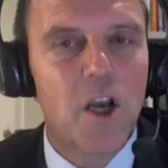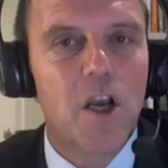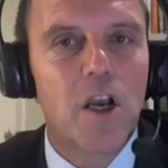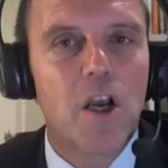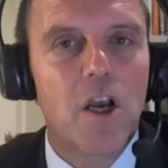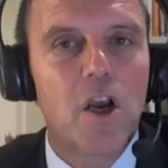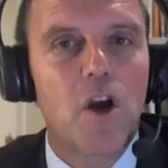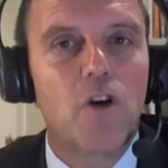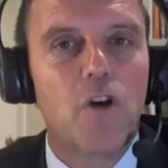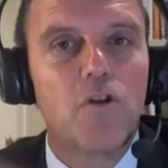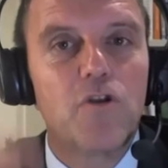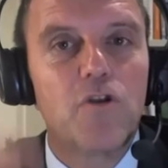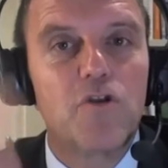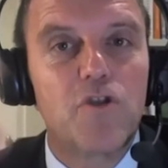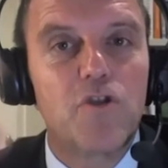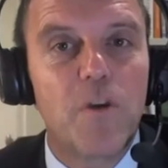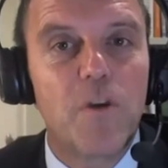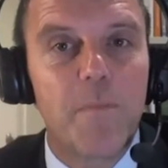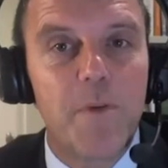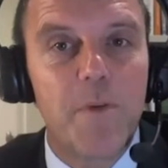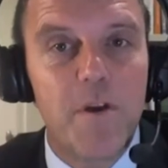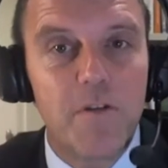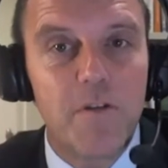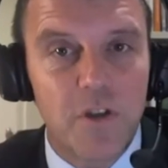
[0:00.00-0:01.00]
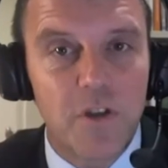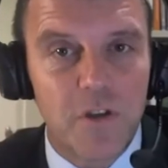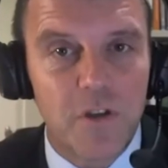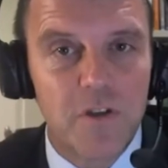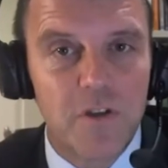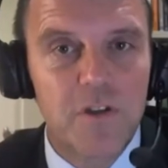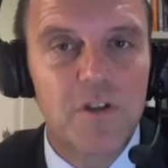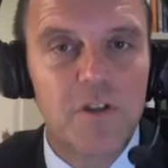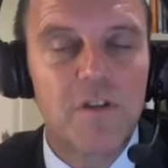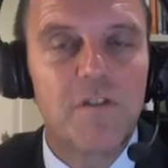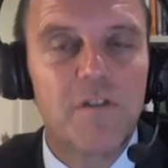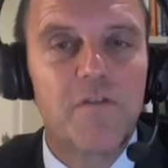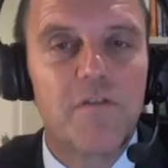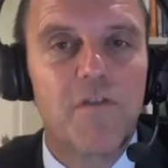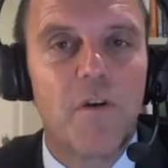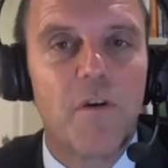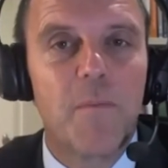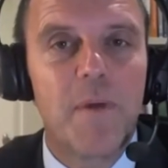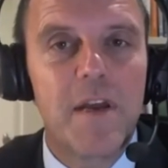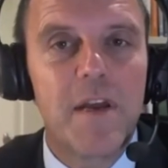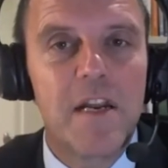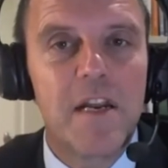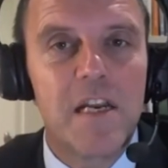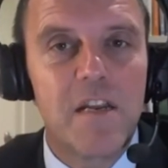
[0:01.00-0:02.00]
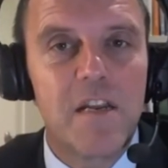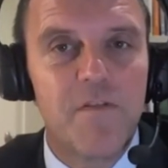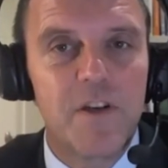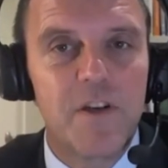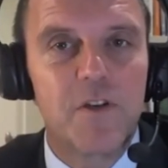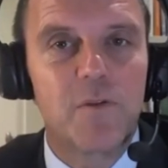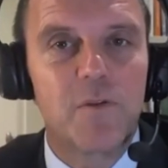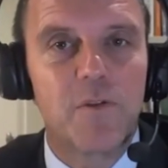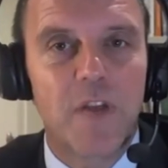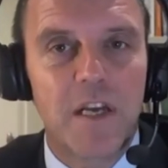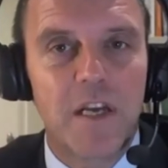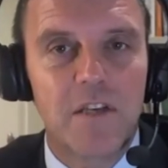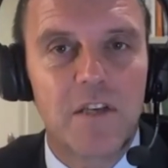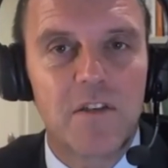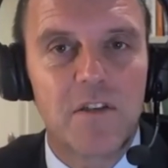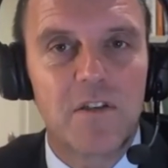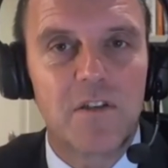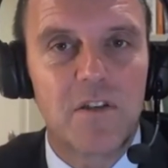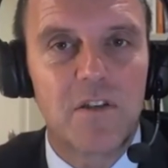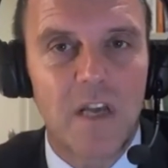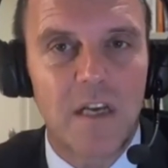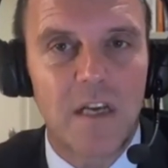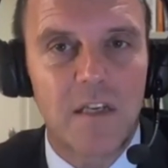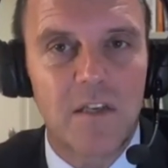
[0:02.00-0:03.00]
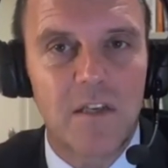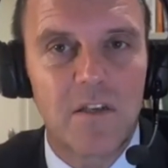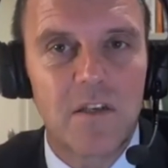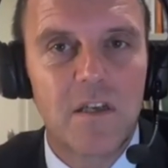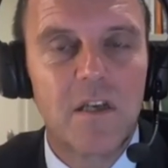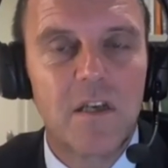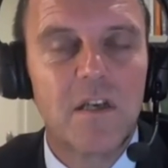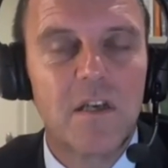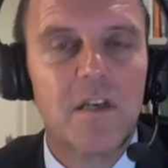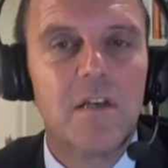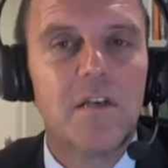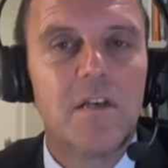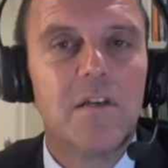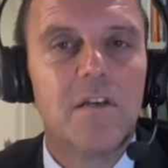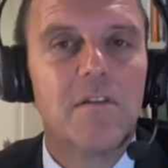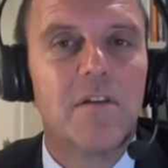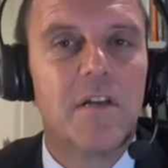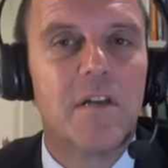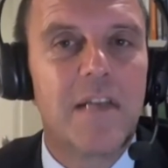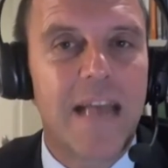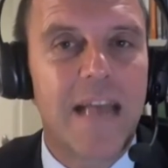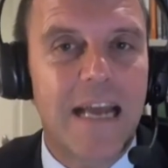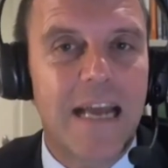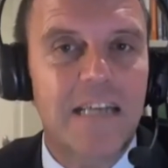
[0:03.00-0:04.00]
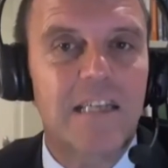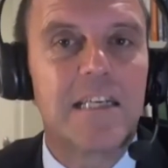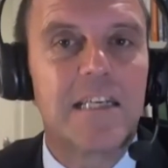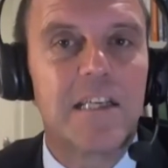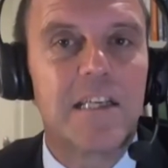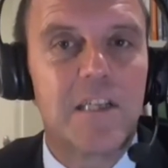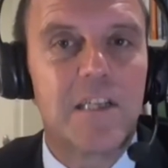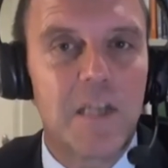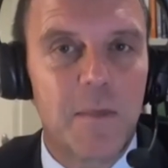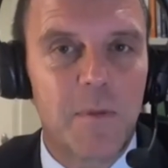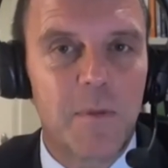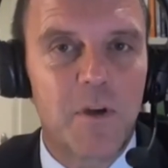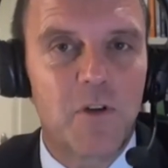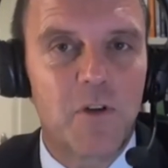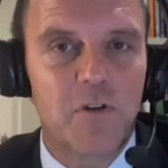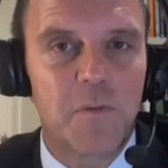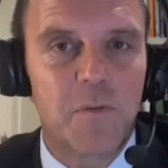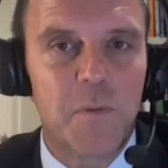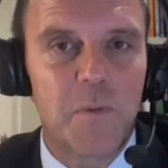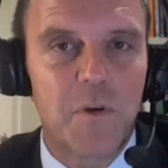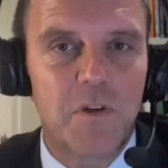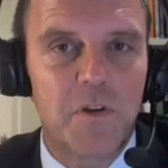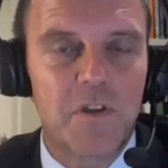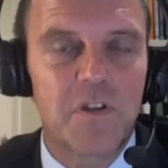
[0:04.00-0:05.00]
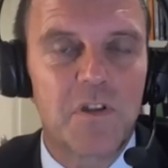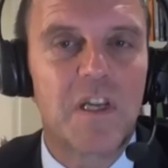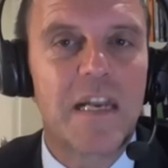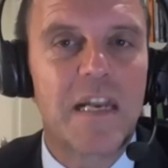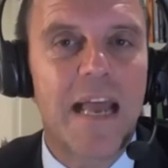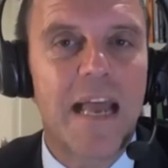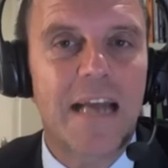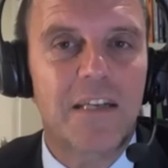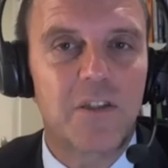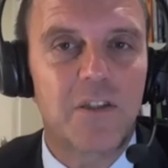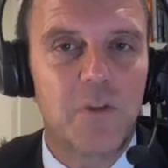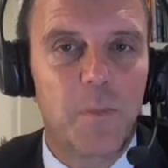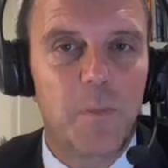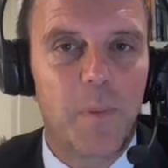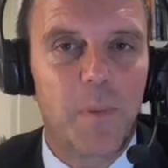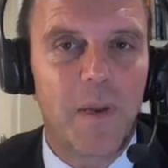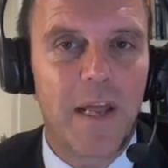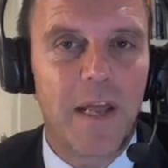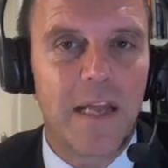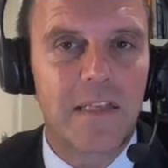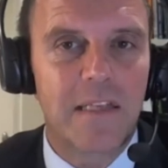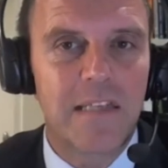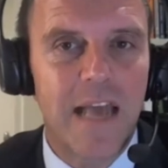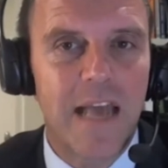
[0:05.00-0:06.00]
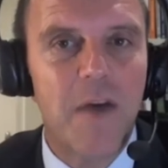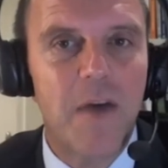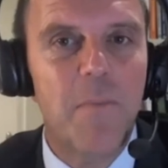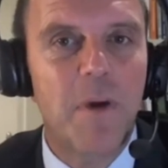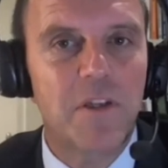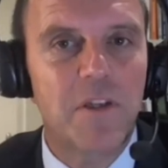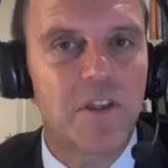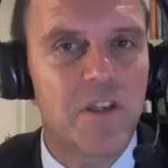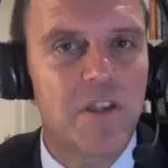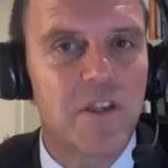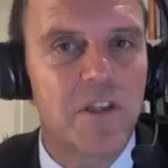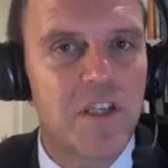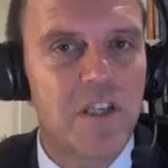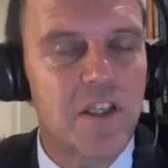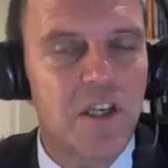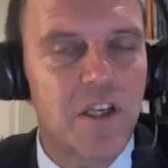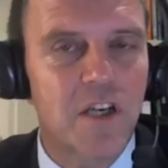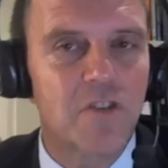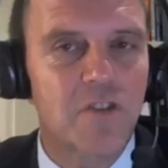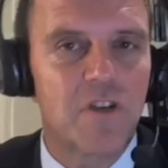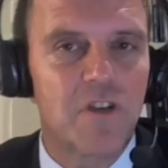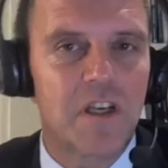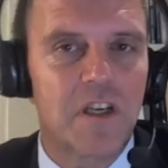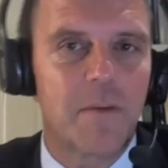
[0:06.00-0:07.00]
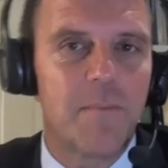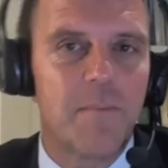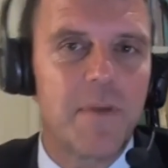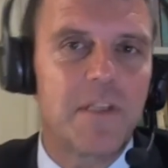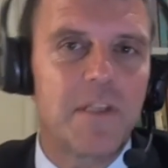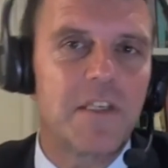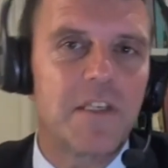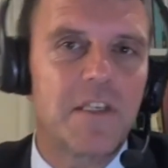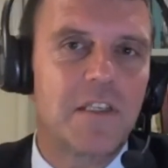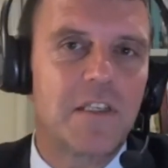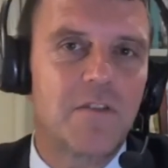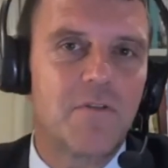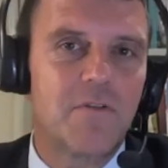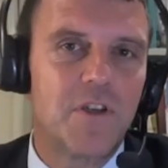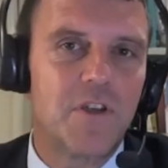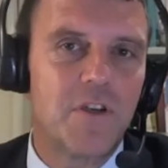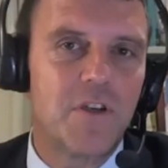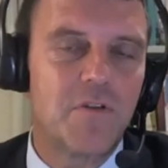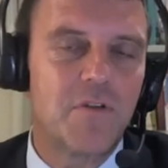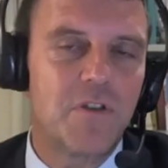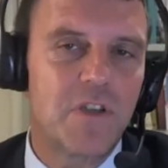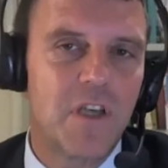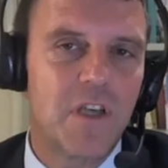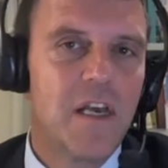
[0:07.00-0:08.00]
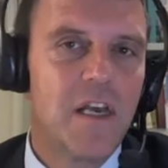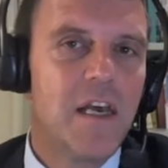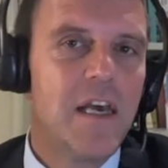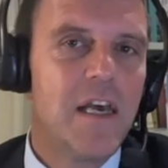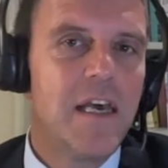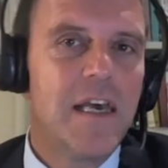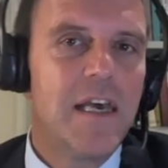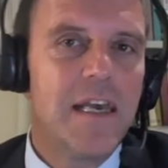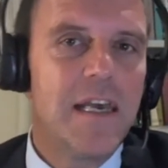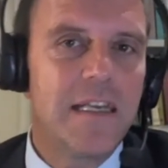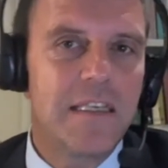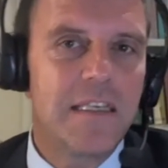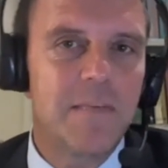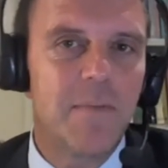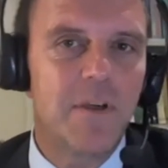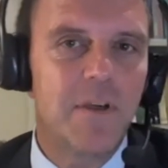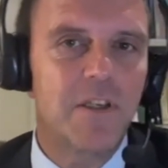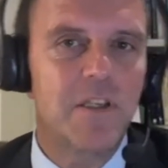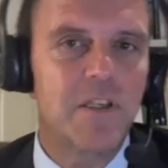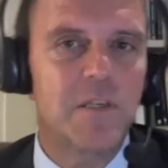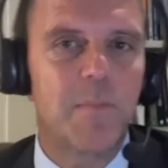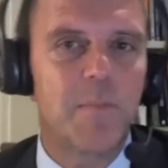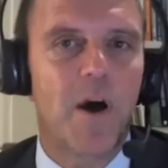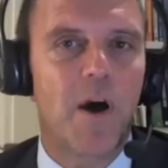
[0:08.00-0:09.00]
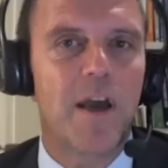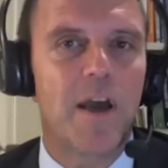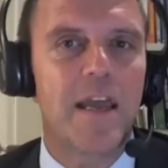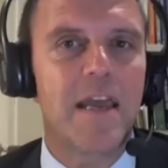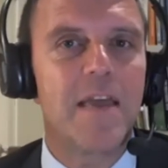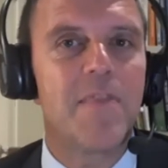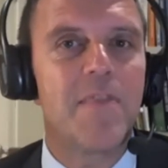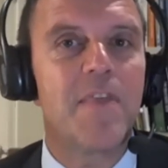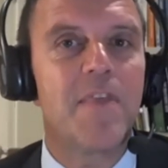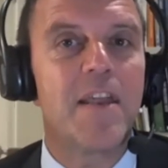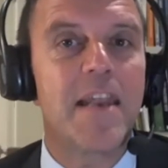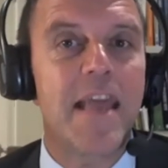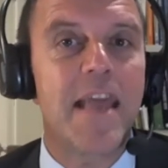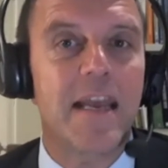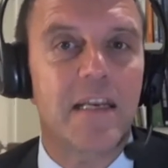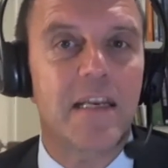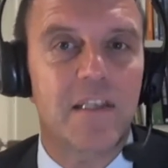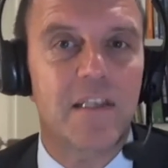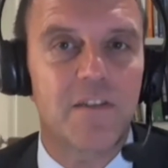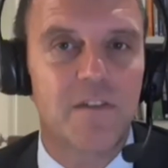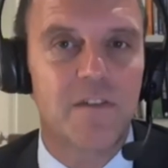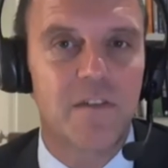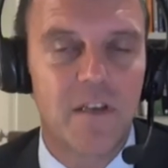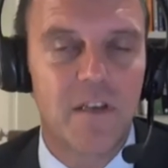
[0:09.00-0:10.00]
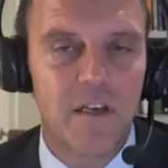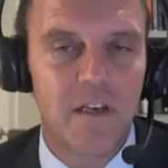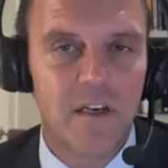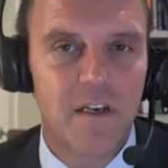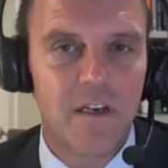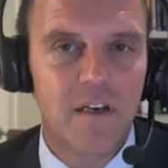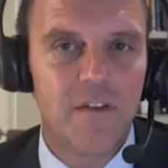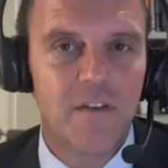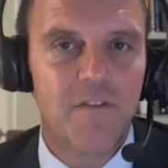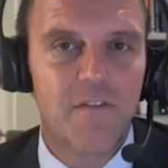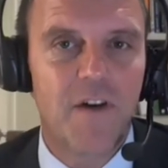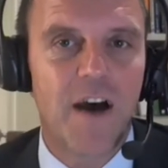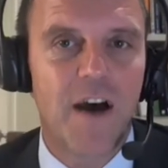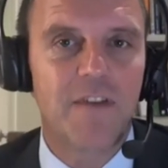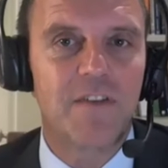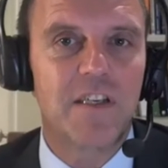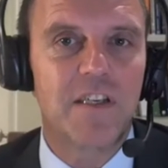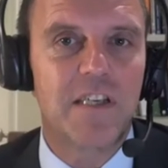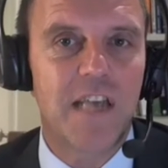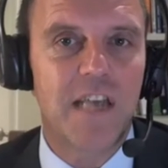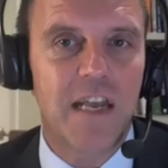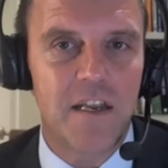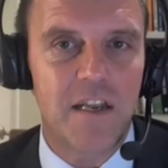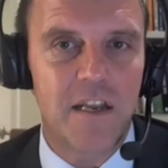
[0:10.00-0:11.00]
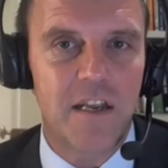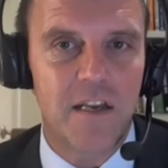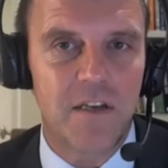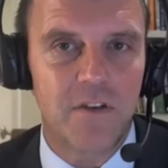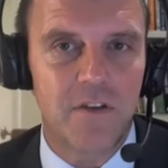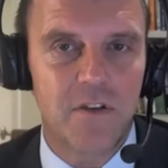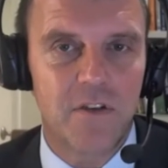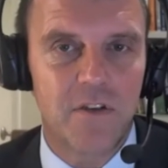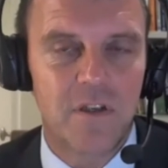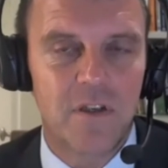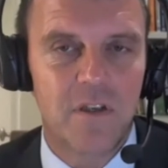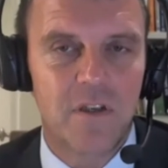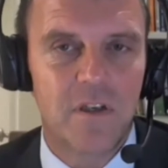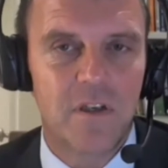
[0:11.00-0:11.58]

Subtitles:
contributions from individual nation states, the nationally determined contributions, the national plans. How much is each country committing to reduce its emissions by in the next 5 to 10 years?